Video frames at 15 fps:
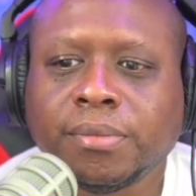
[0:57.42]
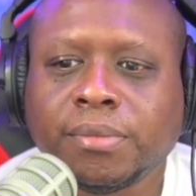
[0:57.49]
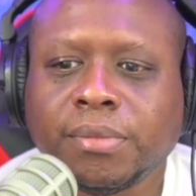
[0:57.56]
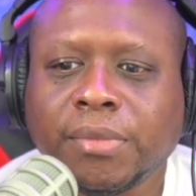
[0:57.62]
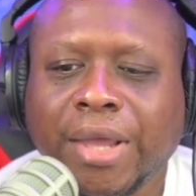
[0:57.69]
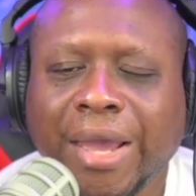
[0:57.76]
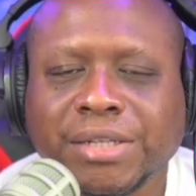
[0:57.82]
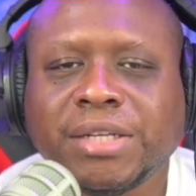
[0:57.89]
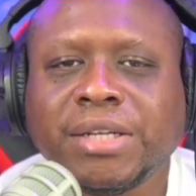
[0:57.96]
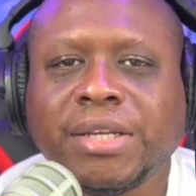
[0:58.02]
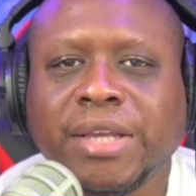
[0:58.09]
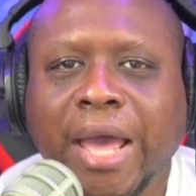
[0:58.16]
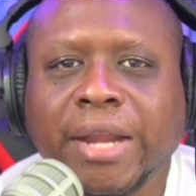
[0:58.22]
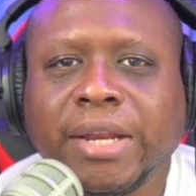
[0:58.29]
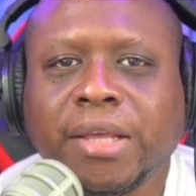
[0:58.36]
actually
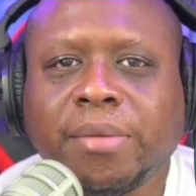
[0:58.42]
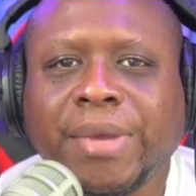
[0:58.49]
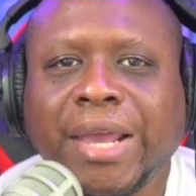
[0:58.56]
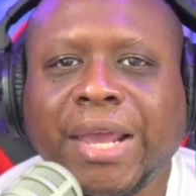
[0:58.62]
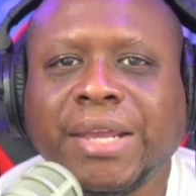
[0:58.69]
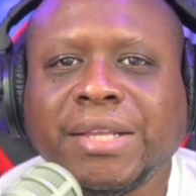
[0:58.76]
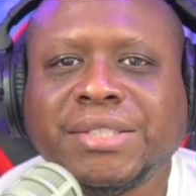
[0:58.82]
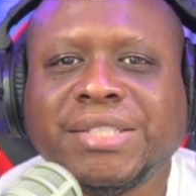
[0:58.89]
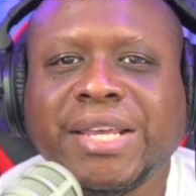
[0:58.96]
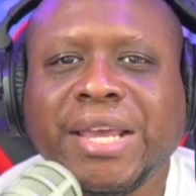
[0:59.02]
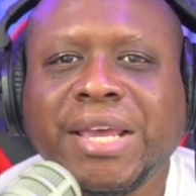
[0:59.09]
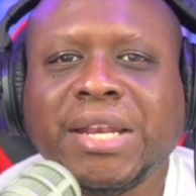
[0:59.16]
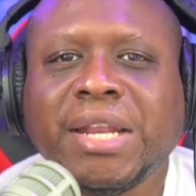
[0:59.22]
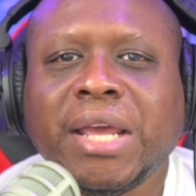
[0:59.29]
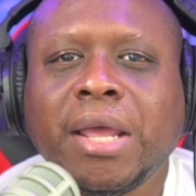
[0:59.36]
got him a
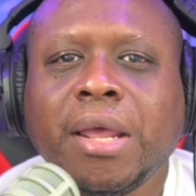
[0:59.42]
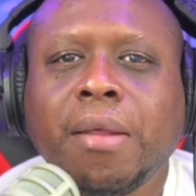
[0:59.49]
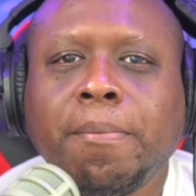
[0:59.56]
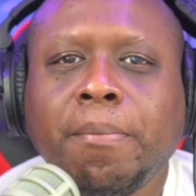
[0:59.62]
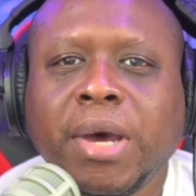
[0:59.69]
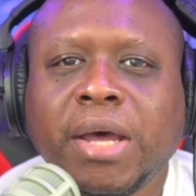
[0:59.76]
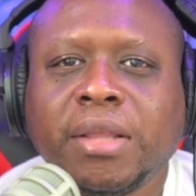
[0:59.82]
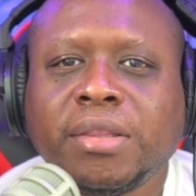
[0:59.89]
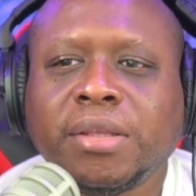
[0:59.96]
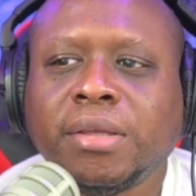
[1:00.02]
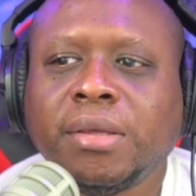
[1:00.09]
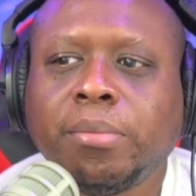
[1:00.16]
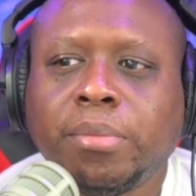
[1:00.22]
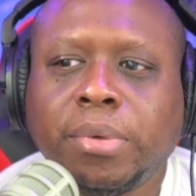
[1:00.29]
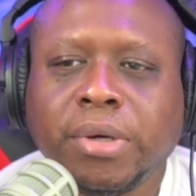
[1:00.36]
10-month
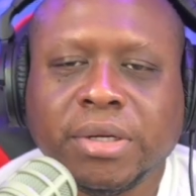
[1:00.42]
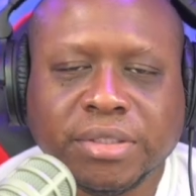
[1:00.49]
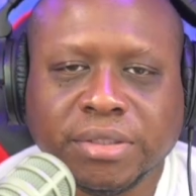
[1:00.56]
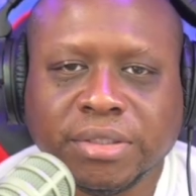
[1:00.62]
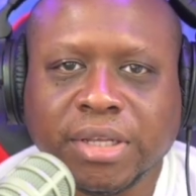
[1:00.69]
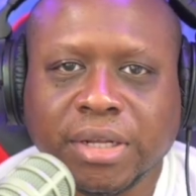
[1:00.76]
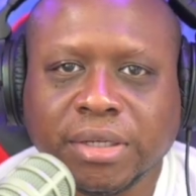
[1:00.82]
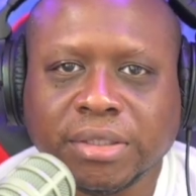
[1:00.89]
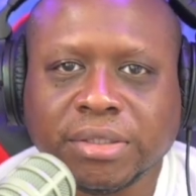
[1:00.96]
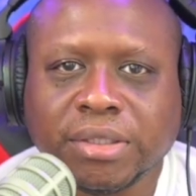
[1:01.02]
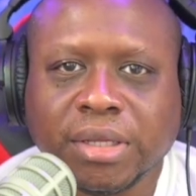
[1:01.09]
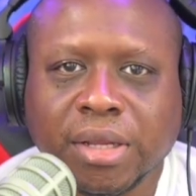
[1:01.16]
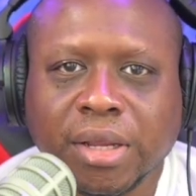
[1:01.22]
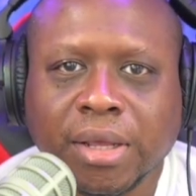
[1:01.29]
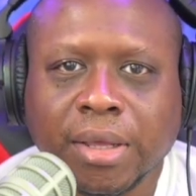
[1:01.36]
prison sentence.
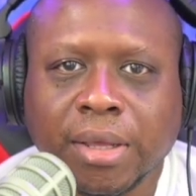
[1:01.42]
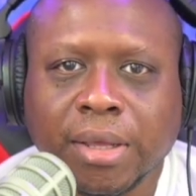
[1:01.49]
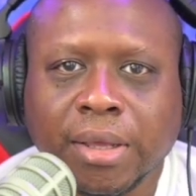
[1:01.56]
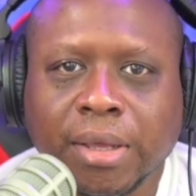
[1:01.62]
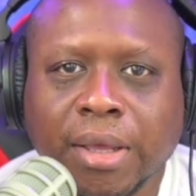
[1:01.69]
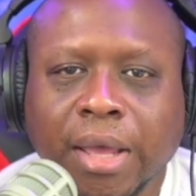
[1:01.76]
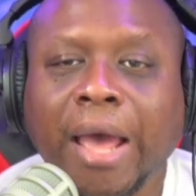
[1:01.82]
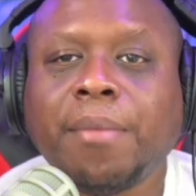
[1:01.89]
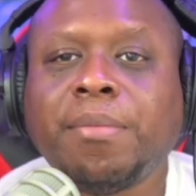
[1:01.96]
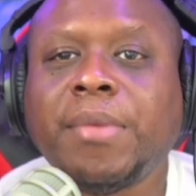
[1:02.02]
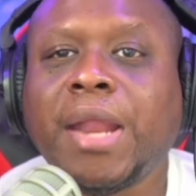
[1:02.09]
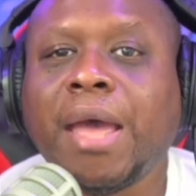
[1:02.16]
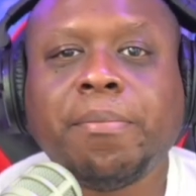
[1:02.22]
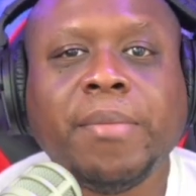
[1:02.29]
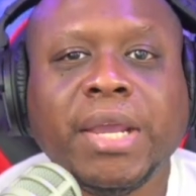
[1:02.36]
I'm
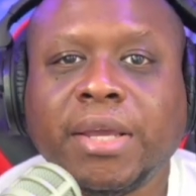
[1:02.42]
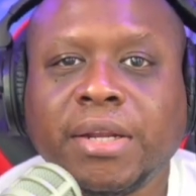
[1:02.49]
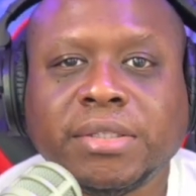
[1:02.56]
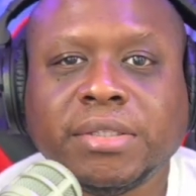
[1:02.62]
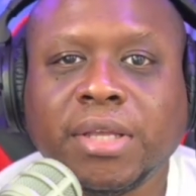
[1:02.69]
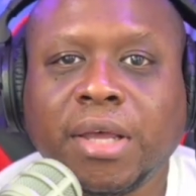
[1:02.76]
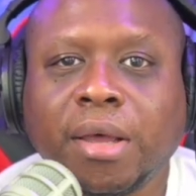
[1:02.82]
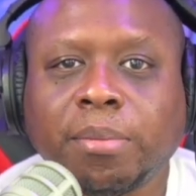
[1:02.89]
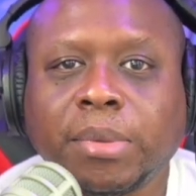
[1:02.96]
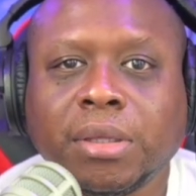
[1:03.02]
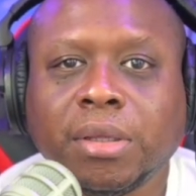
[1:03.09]
not making this up.